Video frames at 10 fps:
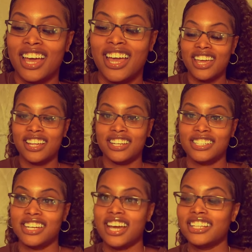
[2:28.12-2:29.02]
And the
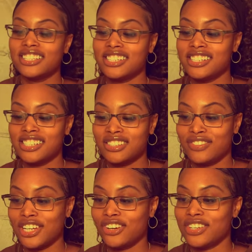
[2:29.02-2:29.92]
challenge in this
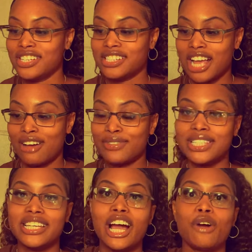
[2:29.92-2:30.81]
video is I'm gonna
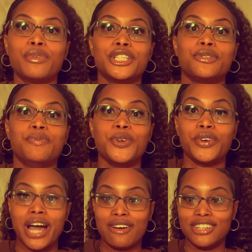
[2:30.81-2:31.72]
see how much
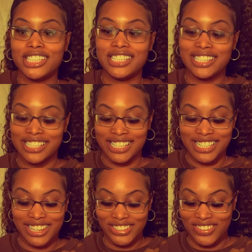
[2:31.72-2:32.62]
milk I'm gonna need to get
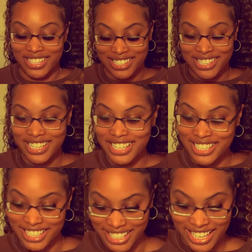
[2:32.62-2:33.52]
through this
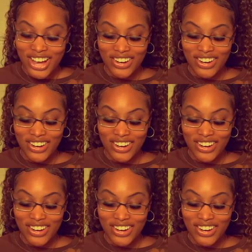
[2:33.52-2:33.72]
cookie.